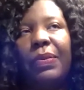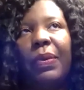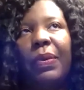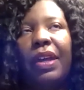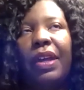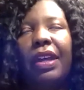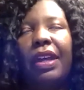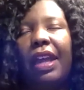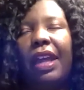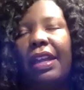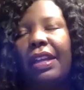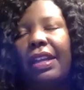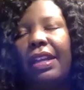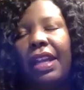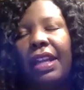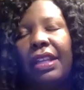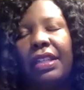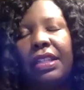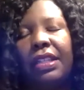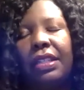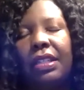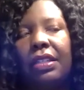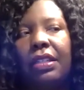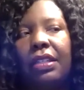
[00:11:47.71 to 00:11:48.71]
what, and
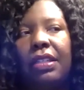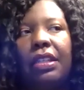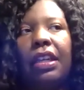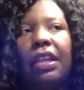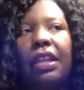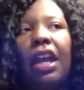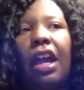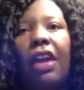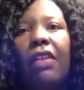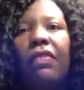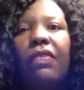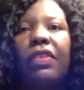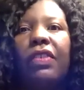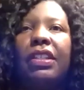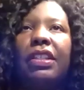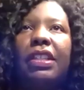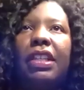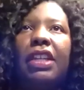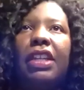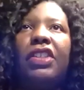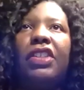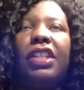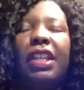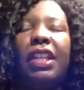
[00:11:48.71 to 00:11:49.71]
that's the
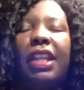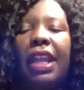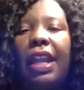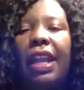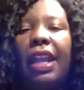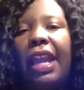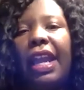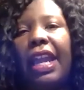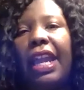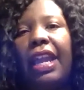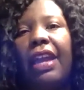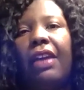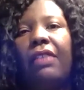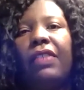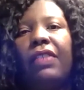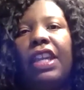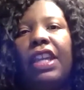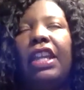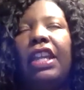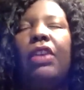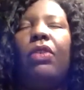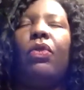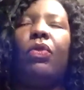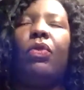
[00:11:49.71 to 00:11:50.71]
conversation that I have.
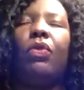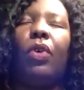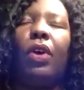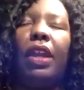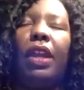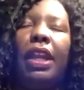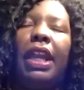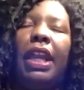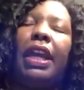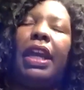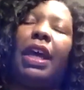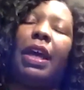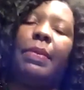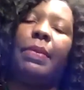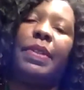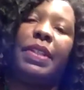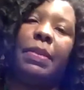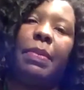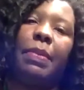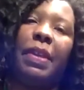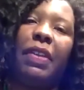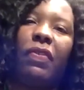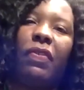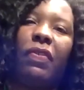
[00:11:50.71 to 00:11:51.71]
Anyone that comes
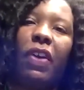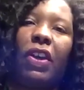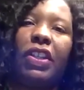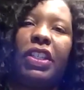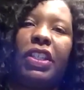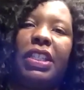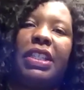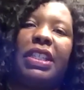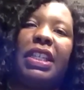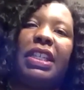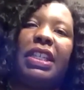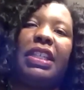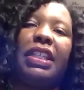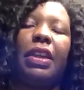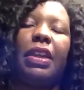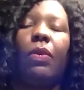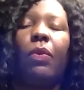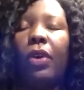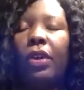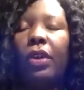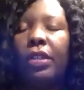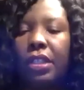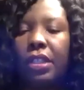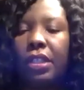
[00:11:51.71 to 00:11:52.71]
to me first and says they
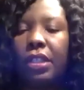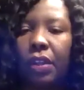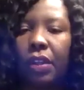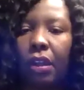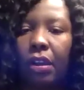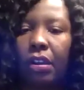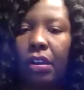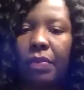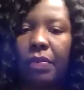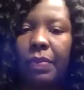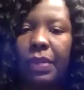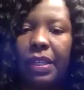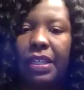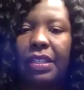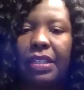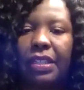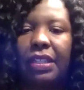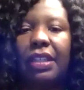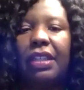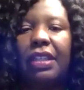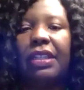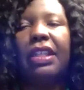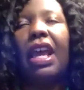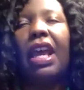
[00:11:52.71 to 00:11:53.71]
want to start a
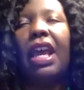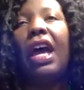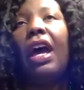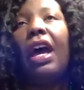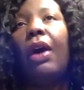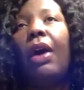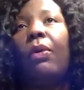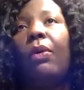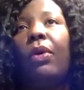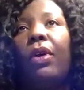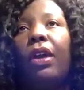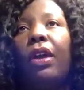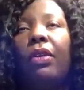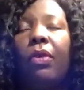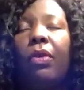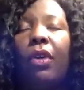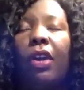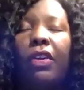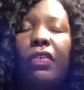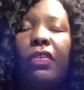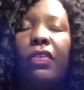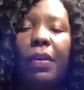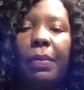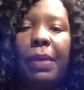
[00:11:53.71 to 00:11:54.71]
business, I want to
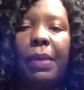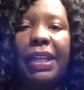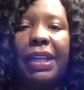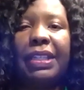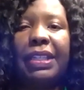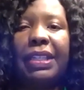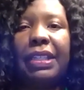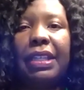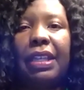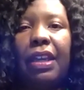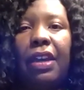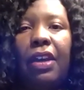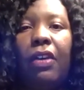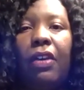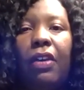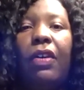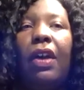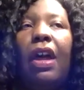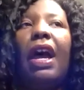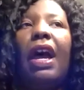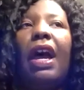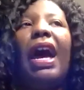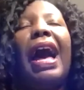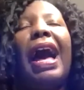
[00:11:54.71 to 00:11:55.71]
work for myself,
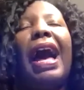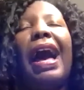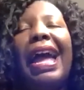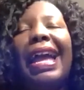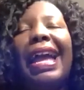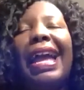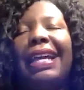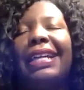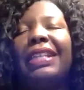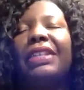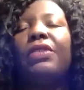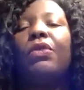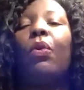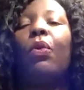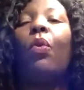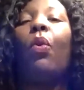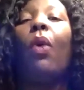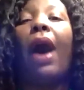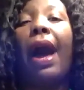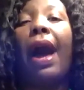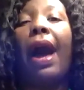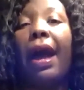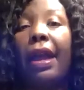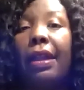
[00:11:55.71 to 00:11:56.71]
I ask
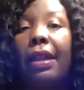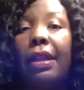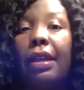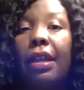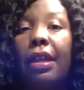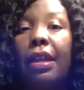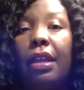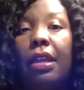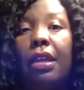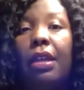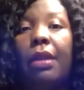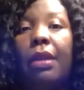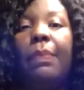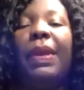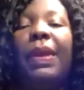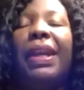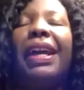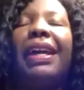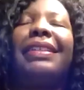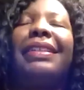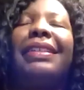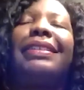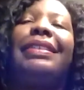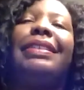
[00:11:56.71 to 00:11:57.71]
why,
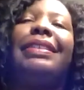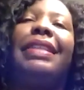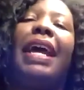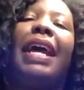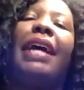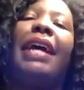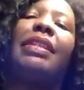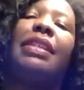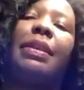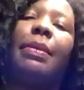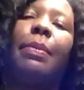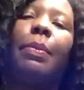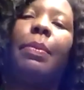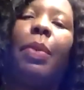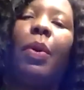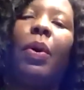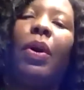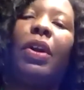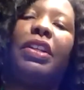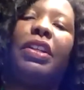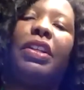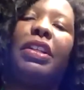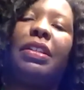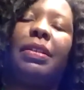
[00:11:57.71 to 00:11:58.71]
because that's
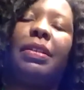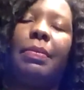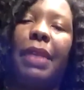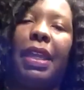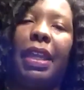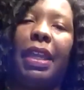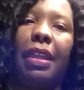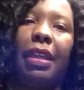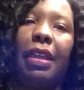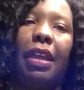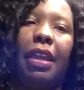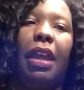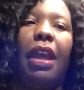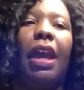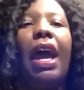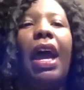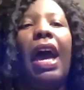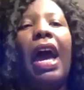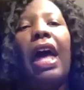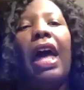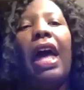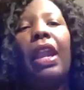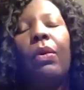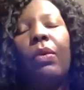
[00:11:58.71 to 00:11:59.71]
important to me.
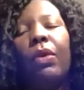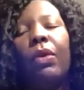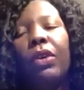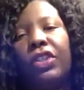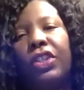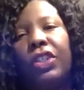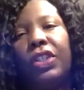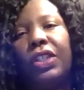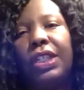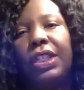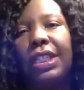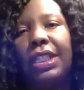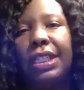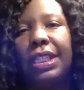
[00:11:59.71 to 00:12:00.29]
I don't want you to